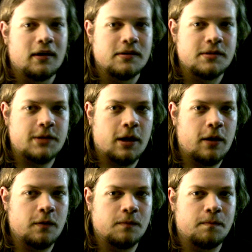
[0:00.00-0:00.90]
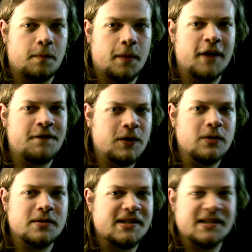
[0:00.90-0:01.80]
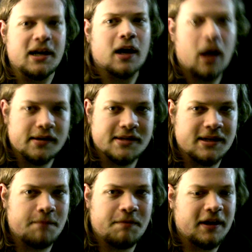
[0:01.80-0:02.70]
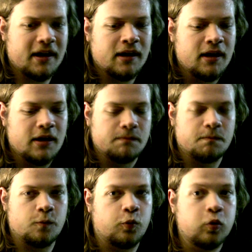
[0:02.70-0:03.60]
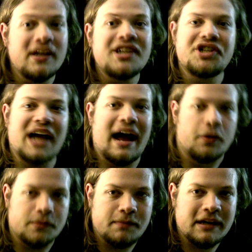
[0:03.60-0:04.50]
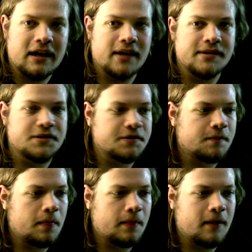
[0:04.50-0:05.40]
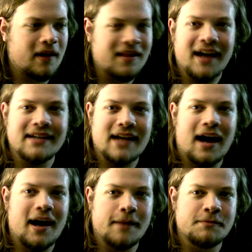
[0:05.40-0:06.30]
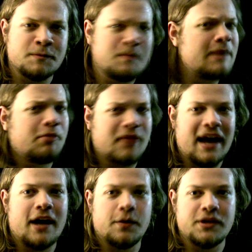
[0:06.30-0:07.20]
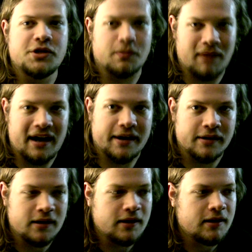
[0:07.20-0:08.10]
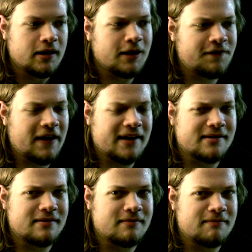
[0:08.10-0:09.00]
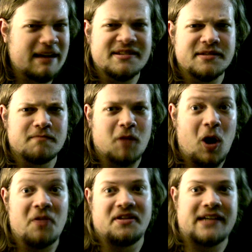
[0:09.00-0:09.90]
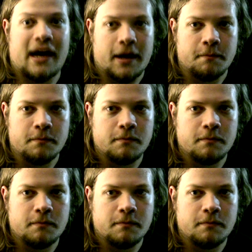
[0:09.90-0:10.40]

So, if you're stuck on something, reach out, because a lot of times people can't read your mind. In fact, that's all the time.